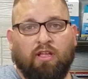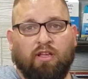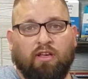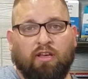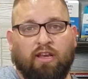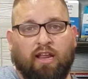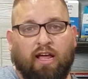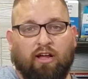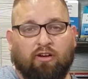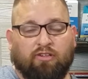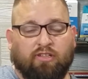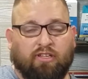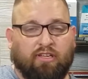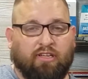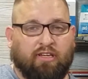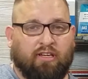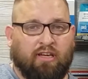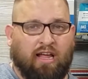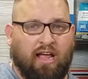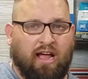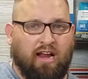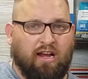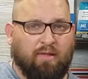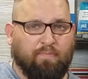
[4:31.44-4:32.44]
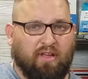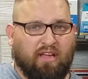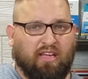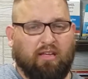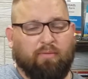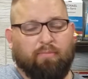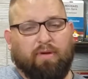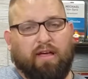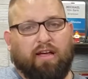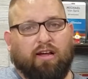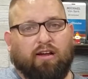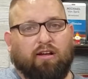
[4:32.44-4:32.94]
Now, to kind of
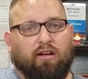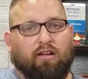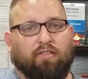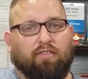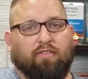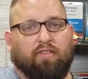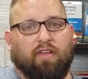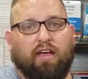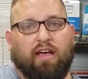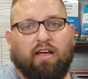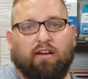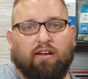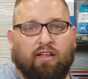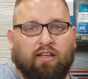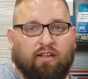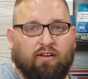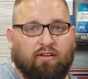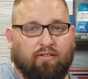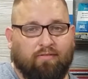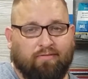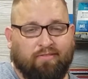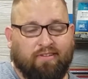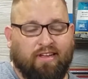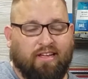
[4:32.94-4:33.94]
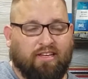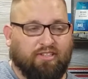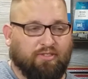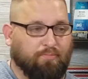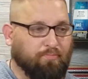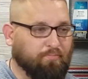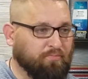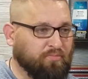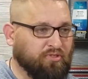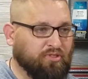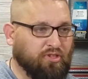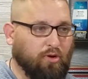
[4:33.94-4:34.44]
piggyback on that, and yes,
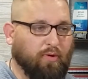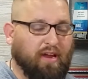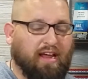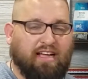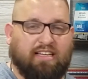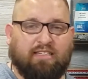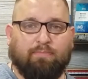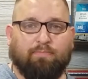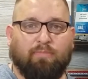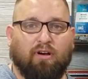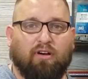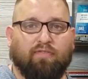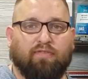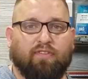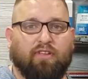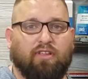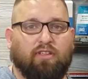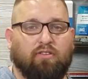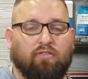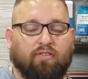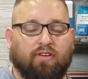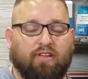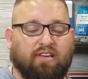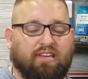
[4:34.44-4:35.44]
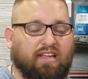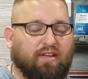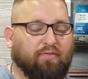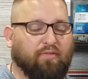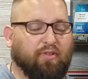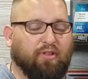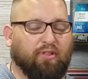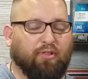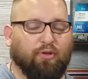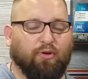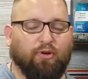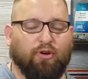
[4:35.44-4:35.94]
Zoe has Buffy. You can
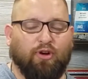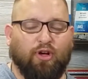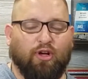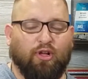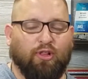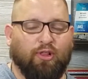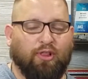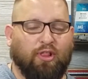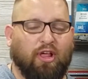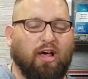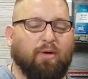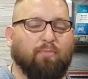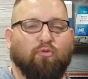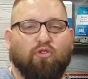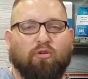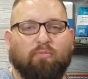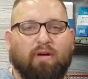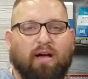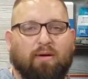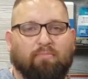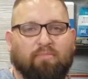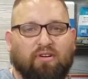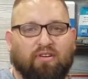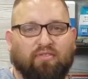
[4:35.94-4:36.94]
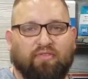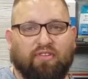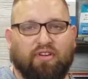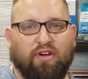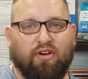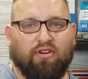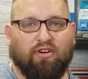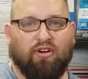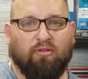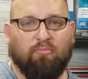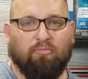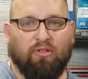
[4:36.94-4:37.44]
definitely learn a lot more about Buffy
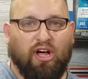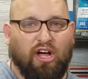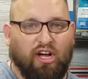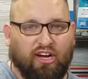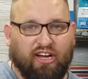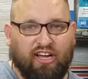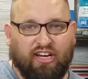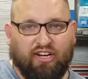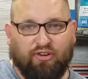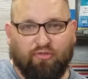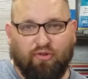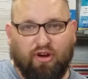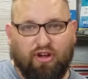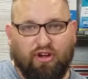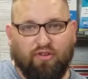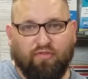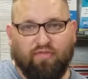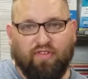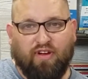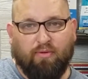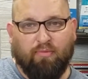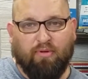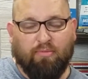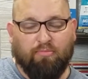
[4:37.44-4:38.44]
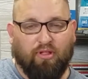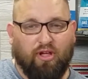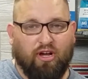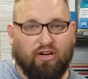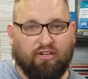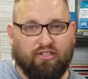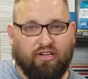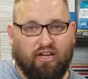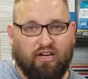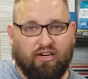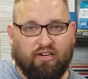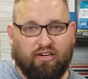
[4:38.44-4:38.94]
on our blog at
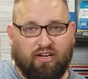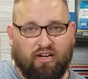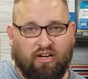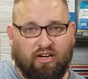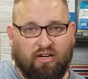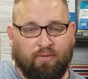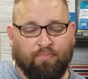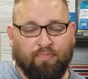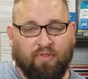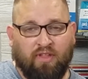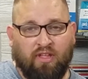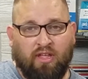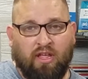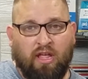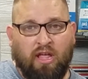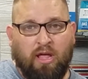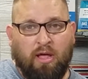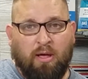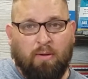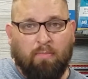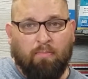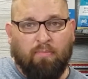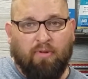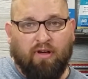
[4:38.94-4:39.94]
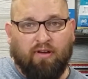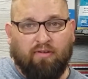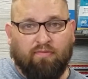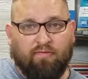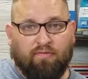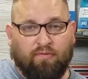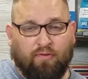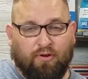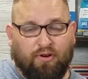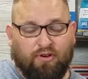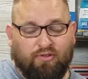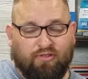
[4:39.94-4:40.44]
craniofamilyblog.com. But
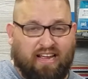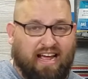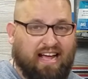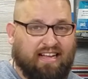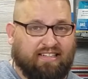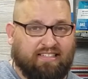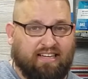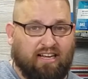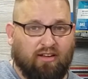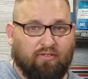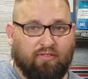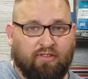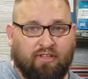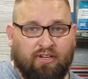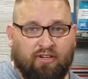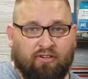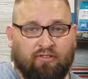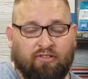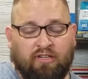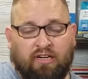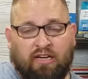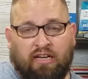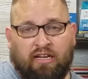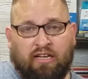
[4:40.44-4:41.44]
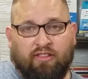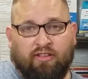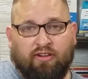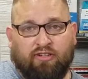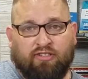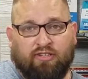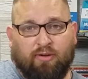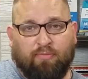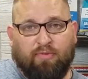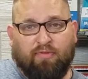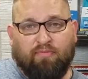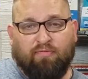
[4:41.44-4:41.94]
for you dads out there,
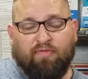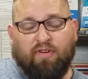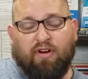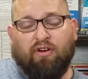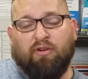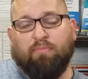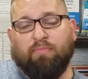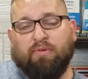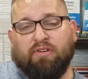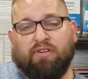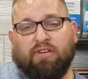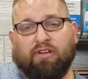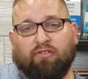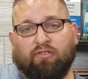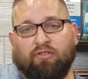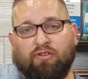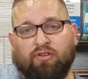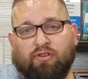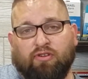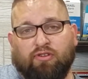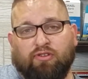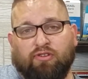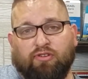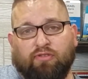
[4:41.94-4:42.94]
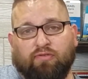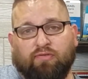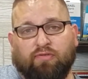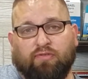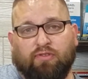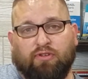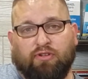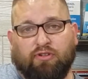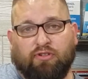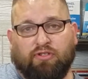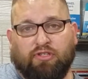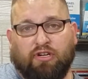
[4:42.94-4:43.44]
there's something very particular you can do for
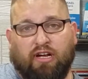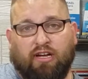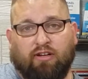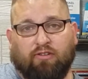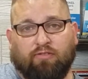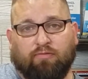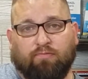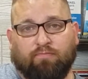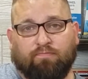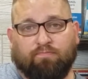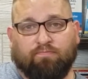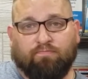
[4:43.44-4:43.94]
your child.